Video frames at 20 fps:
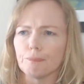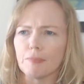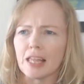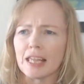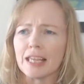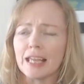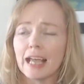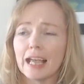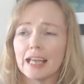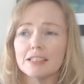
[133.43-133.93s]

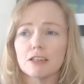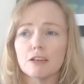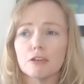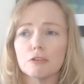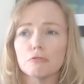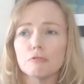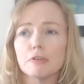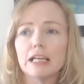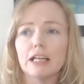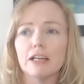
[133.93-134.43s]
And I
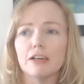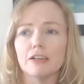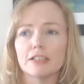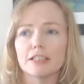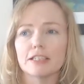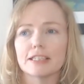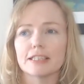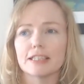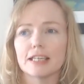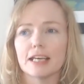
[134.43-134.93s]

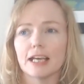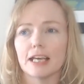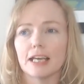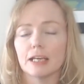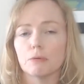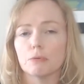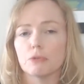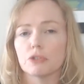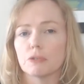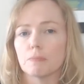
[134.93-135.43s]
realised that
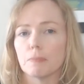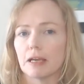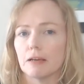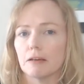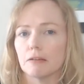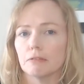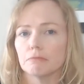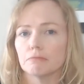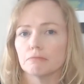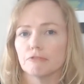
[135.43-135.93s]
it was
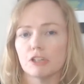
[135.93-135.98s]
about